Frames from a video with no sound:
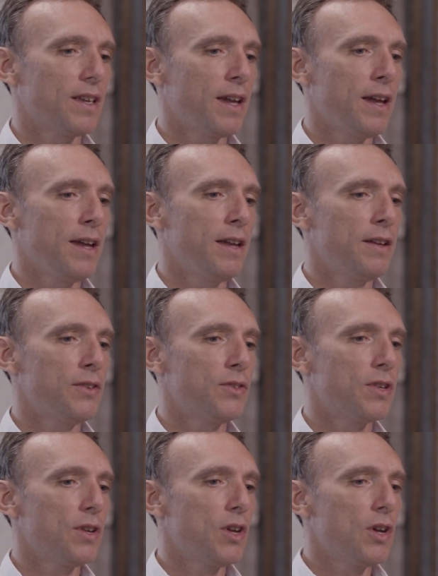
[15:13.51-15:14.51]

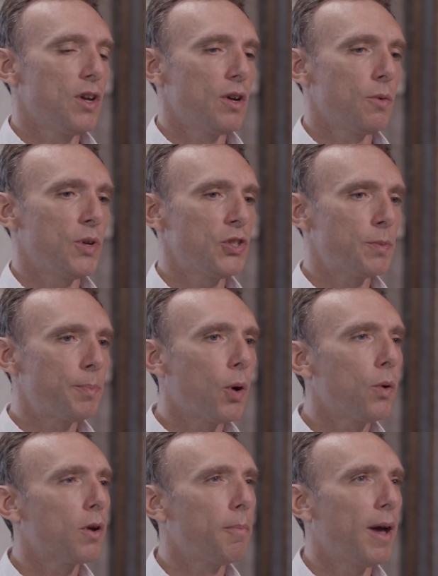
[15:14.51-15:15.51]
And we
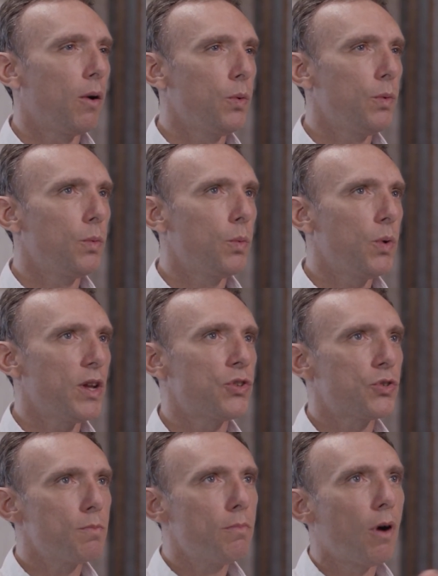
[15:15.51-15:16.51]
spoke about
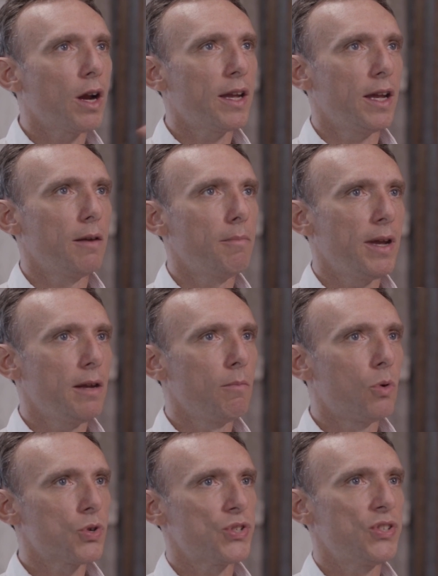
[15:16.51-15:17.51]
which market made
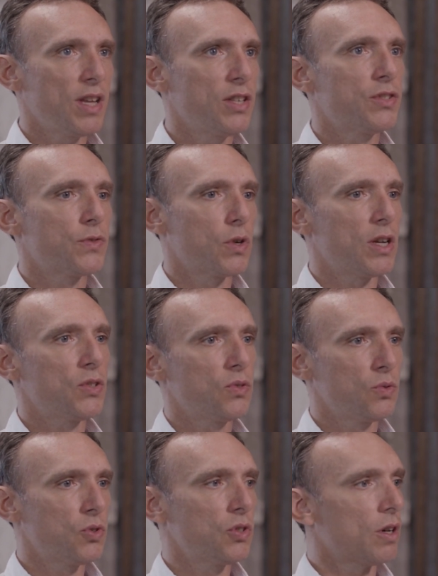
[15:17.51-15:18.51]
more sense for us
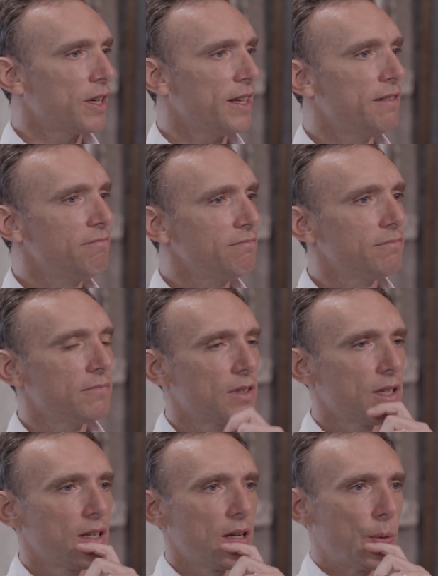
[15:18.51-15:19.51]
to start in,
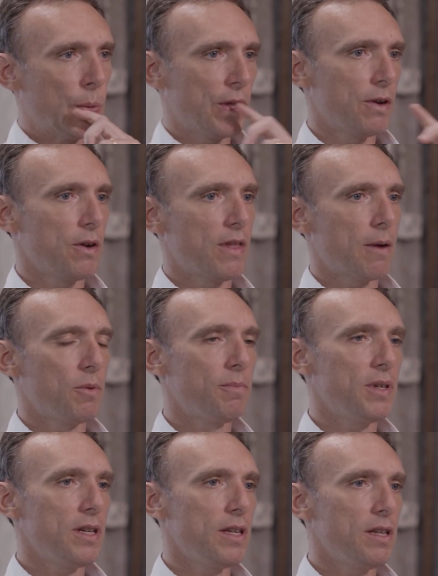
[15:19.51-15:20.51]
whether that would
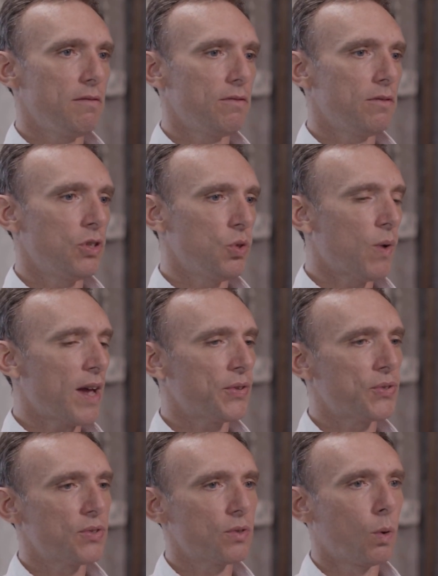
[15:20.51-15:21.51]
be the
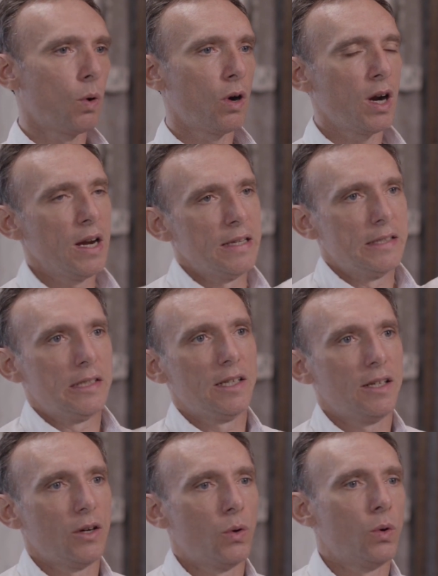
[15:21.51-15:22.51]
US or
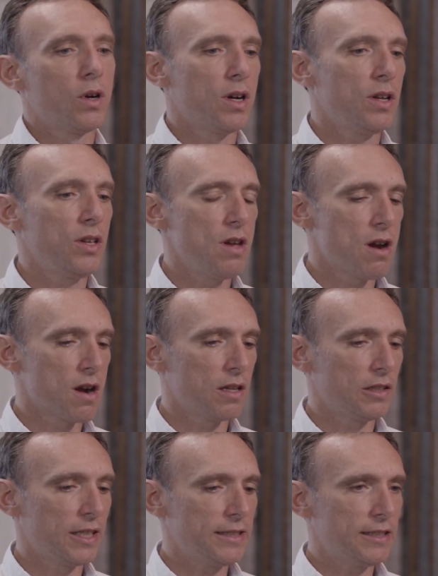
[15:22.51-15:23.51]
here
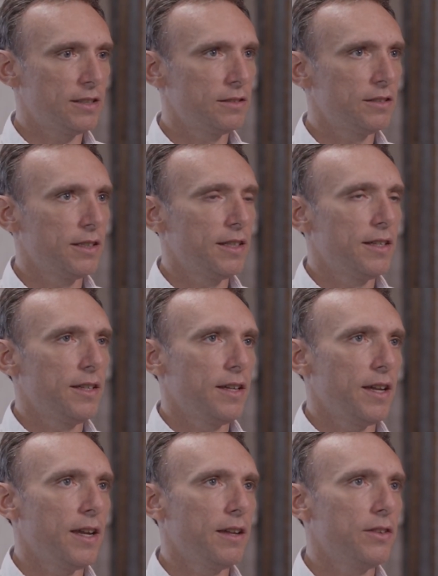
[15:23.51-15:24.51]
in London.
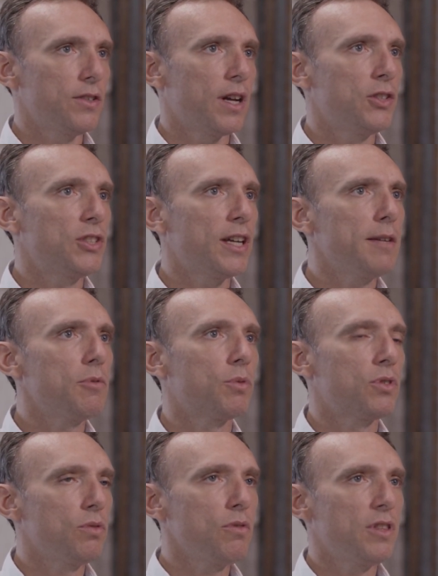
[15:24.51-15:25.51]
And at the time, there
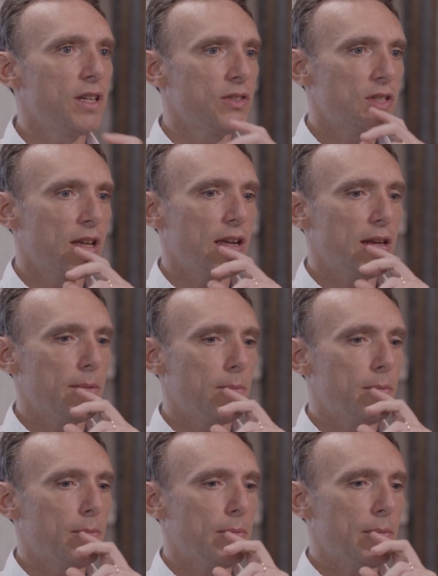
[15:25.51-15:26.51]
were two things that
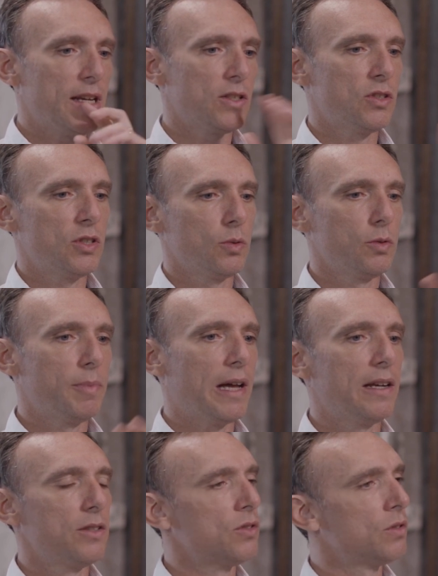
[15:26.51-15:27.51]
made us tilt the
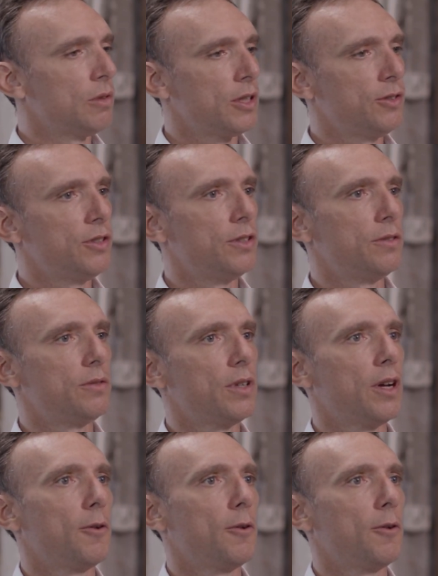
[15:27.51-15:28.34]
balance to London.